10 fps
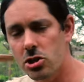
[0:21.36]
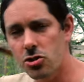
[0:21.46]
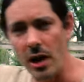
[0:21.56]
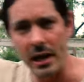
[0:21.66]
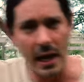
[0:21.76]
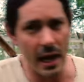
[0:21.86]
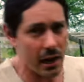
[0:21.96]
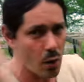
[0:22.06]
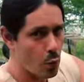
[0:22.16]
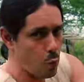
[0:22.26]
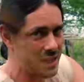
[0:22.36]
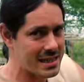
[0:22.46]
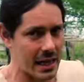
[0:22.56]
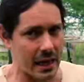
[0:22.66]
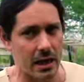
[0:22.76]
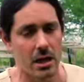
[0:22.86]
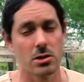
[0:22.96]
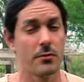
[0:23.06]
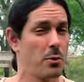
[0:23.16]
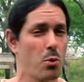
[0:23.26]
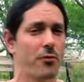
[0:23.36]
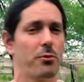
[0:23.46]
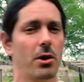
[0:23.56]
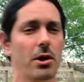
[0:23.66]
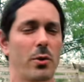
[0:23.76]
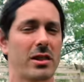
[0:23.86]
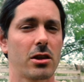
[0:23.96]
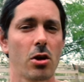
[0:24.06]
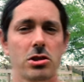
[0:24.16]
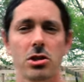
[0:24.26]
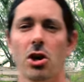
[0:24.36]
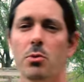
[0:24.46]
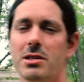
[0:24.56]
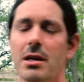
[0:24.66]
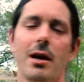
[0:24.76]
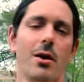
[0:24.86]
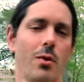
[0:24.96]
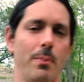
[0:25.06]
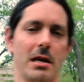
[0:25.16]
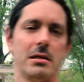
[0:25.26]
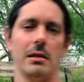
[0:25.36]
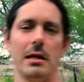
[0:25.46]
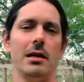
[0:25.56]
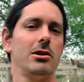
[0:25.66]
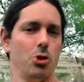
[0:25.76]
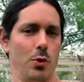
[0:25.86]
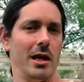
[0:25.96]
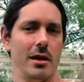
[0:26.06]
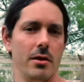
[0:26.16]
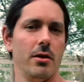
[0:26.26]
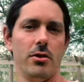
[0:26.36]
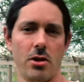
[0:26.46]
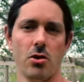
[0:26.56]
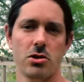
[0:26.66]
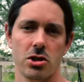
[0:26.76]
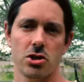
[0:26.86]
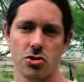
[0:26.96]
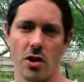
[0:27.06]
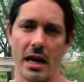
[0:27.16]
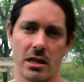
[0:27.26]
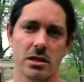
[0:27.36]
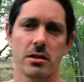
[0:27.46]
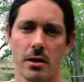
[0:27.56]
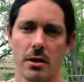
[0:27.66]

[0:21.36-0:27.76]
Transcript: strike a wit tick. So if you're more familiar with those terms, we're basically doing those strikes.